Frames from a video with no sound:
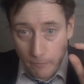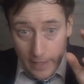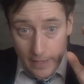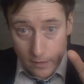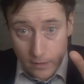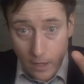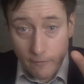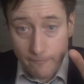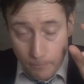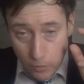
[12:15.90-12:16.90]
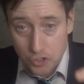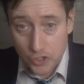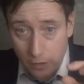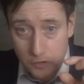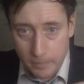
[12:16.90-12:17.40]
it can push
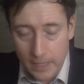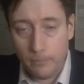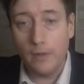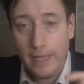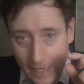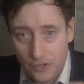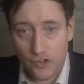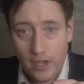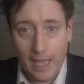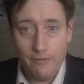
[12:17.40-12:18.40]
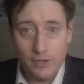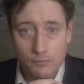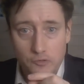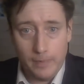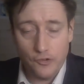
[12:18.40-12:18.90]
those people into areas
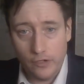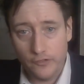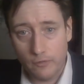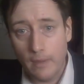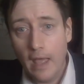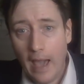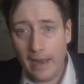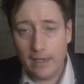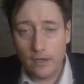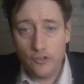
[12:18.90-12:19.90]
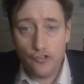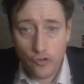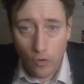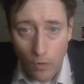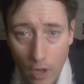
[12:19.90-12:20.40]
of specialism, and it can
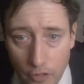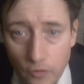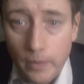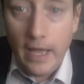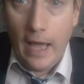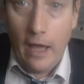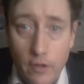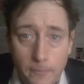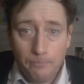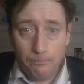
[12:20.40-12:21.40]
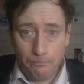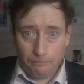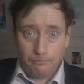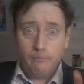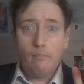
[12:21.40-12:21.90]
ensure that we have
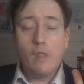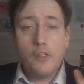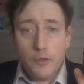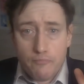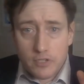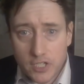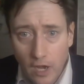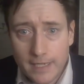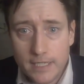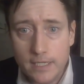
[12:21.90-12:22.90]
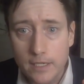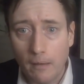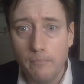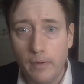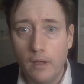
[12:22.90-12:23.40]
the precise
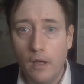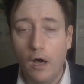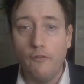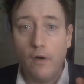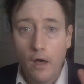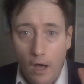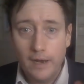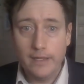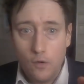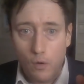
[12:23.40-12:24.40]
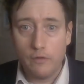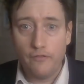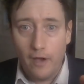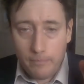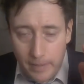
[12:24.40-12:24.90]
number of highly
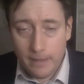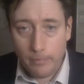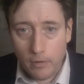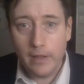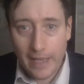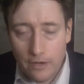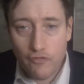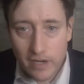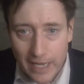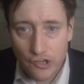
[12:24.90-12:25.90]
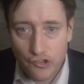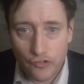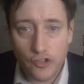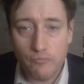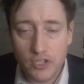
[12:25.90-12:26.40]
qualified people in
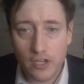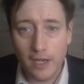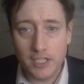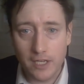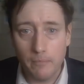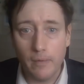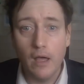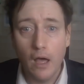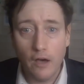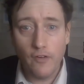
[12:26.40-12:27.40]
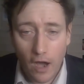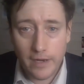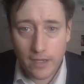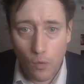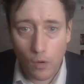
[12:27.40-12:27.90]
relation to the precise number of
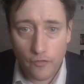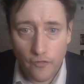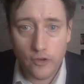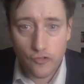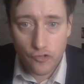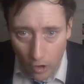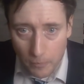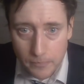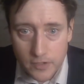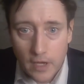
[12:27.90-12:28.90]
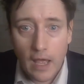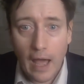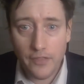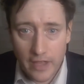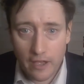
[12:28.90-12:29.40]
highly qualified jobs,
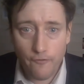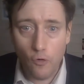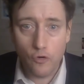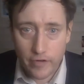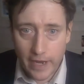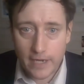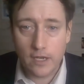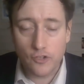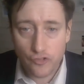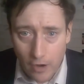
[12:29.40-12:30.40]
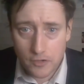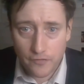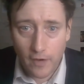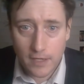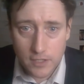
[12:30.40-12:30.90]
and therefore create a
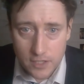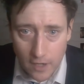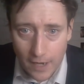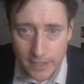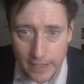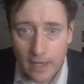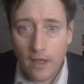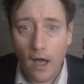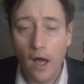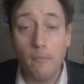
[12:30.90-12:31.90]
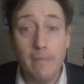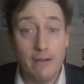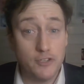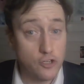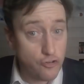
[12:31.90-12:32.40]
stratified society, a
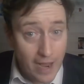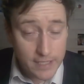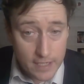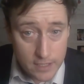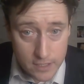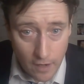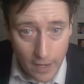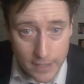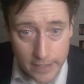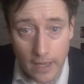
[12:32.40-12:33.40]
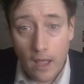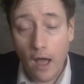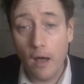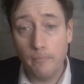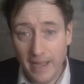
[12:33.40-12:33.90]
meritocratic society
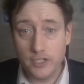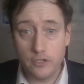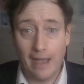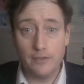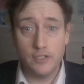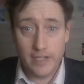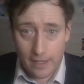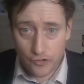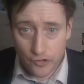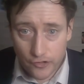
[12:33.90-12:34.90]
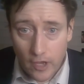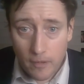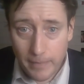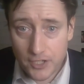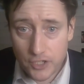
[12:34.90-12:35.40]
based around intelligence,
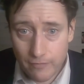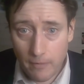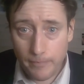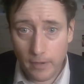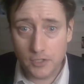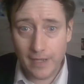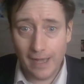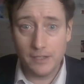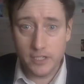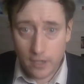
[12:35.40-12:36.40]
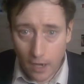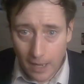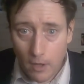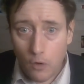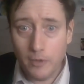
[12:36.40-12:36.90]
based around personality
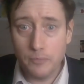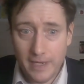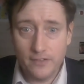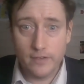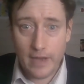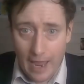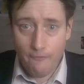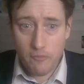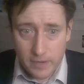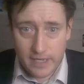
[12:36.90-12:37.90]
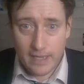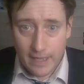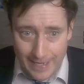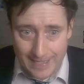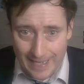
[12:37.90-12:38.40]
type, which means that everybody
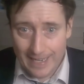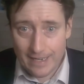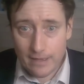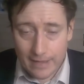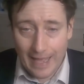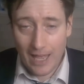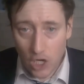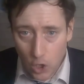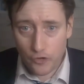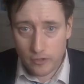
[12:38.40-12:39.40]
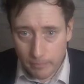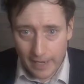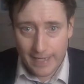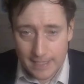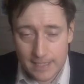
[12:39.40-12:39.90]
is in their allotted
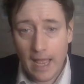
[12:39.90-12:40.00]
place